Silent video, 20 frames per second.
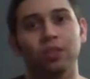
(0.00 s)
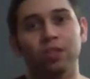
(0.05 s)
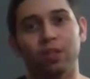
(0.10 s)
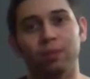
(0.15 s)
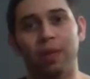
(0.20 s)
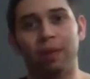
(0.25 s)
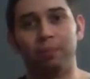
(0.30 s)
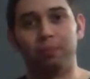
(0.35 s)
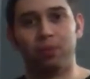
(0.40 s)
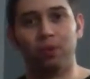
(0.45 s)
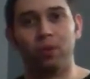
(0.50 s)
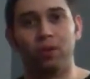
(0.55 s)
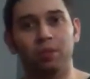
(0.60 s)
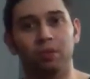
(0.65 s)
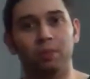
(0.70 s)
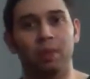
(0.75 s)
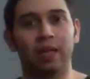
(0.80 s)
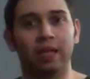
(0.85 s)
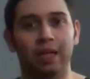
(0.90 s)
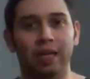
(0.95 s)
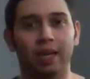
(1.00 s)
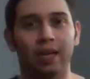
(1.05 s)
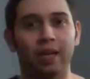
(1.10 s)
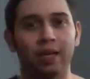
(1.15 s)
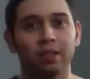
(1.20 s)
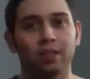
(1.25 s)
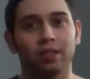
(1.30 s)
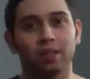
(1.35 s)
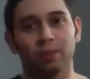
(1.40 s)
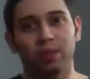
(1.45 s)
saw my pros, my
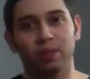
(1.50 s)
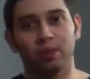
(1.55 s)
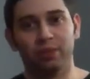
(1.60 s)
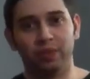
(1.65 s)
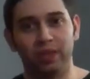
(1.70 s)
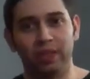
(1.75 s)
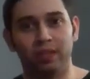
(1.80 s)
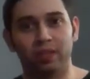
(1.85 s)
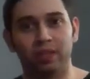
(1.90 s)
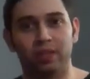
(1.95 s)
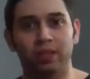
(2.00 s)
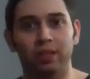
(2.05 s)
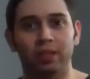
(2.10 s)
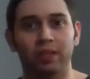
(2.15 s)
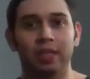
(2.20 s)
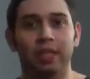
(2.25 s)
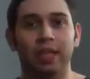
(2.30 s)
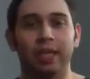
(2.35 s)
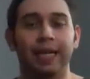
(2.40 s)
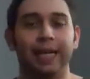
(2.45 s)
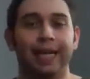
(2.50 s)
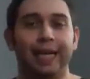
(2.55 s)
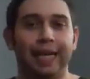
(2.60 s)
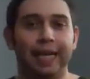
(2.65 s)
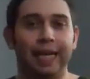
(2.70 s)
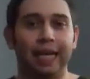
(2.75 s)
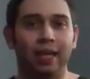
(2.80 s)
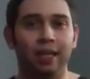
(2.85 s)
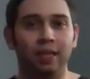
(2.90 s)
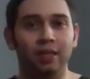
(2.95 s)
cons, some of the features,
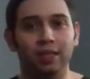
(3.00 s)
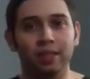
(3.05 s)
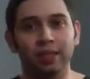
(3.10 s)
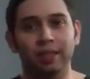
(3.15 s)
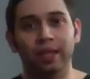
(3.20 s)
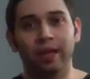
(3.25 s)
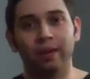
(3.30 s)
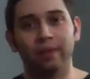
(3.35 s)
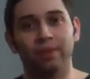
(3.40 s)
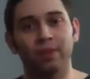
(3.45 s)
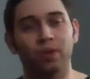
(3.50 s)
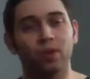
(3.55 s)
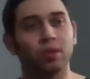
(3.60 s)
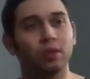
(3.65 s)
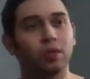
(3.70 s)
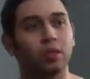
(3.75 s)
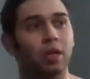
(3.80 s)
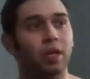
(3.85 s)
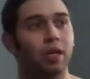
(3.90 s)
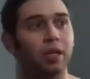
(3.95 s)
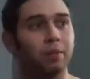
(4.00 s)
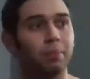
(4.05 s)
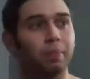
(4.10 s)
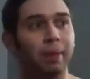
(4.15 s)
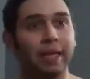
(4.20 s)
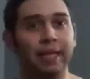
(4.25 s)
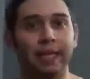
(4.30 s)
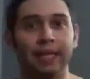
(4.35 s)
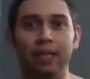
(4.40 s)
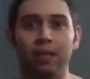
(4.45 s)
and these headphones are
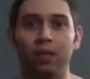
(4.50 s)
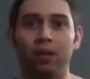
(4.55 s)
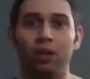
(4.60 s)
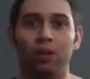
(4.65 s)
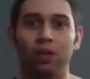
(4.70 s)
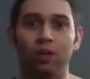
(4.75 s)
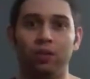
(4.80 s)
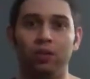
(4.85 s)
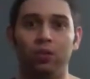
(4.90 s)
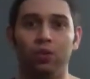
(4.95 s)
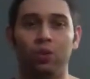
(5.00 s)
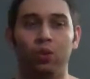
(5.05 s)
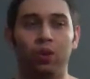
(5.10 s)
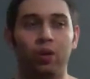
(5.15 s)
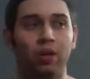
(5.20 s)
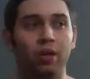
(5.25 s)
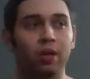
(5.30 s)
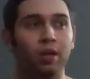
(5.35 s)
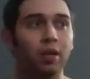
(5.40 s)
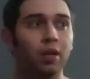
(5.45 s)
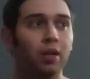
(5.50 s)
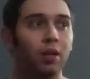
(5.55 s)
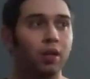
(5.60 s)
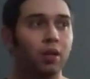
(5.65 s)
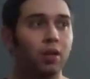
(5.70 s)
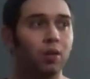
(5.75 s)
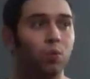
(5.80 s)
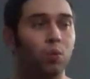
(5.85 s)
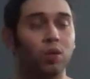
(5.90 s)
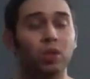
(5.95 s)
depending on
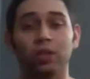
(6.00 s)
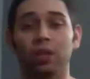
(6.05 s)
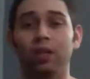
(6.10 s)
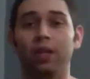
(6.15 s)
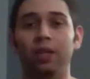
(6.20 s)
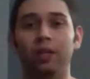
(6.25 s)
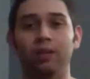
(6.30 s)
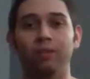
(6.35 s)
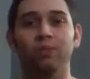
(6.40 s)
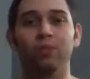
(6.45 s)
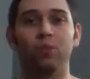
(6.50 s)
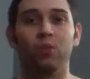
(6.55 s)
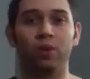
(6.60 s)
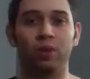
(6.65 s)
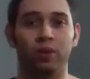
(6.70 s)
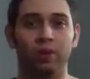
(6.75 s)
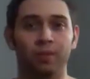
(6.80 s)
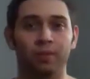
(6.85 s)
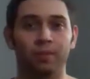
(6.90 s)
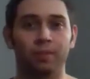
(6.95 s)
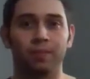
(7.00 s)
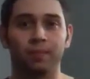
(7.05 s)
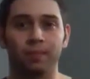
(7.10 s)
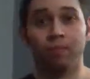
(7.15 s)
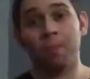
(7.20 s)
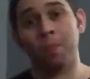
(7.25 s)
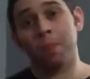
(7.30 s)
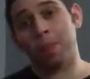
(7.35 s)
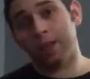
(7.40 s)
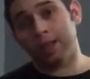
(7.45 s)
what you're looking for.
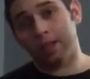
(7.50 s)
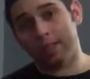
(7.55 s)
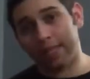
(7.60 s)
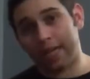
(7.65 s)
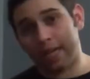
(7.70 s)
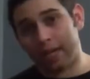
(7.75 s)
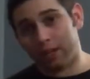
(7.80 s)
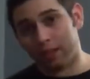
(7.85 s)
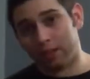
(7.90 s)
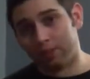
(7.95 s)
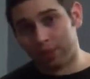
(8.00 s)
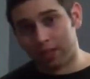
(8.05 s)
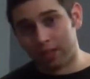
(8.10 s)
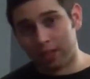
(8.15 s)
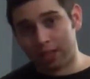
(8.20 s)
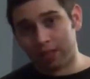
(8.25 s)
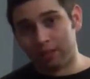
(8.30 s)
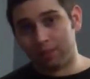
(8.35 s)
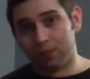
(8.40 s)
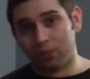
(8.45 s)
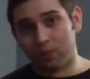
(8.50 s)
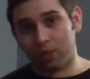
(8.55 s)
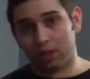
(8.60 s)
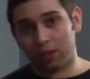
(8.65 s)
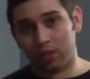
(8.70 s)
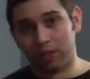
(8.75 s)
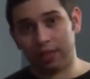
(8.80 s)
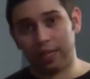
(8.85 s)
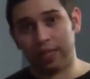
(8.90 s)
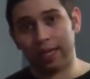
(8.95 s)
Now, if you're looking for a
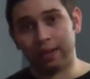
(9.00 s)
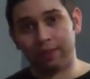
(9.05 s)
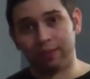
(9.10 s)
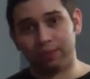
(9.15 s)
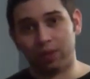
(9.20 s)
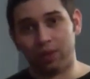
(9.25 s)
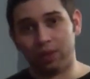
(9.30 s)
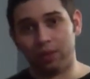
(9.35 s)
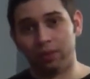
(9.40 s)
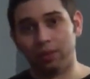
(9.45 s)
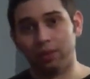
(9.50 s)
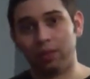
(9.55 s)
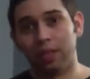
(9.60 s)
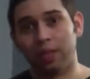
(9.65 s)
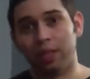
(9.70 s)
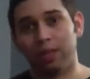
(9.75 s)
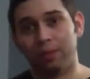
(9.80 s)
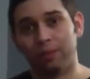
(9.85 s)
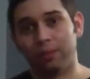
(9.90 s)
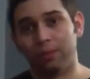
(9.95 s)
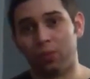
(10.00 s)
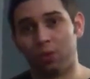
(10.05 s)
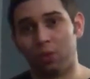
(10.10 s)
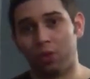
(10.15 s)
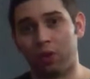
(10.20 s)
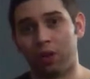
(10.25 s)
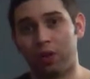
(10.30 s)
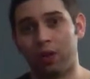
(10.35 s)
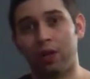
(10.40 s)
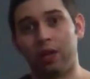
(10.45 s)
good headphone
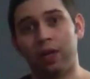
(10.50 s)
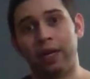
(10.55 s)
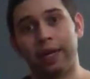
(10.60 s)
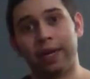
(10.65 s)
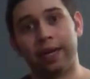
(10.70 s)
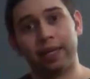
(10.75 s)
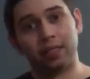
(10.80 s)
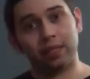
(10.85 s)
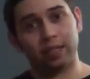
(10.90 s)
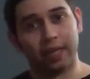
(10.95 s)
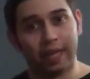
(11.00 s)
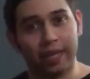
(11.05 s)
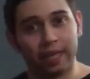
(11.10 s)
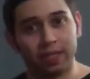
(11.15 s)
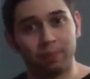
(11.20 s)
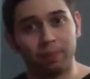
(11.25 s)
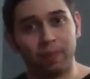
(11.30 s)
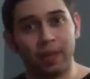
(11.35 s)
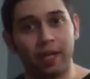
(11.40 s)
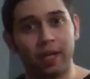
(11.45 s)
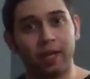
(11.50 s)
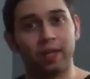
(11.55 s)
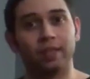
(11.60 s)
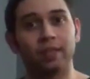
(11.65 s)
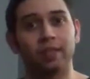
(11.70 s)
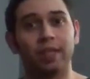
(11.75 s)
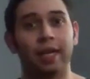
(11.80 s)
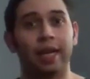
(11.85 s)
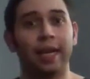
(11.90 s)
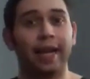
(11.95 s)
for the
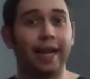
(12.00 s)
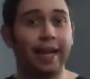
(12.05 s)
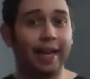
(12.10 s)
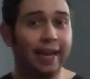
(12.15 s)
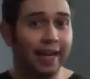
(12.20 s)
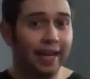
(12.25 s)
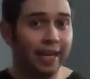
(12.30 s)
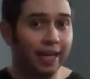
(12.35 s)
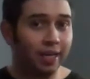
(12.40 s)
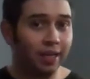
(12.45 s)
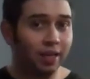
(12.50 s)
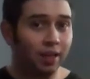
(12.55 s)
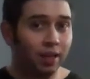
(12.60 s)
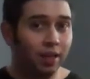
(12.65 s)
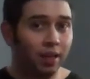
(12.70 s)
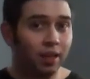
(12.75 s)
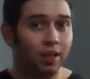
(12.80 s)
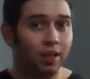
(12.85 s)
Xbox and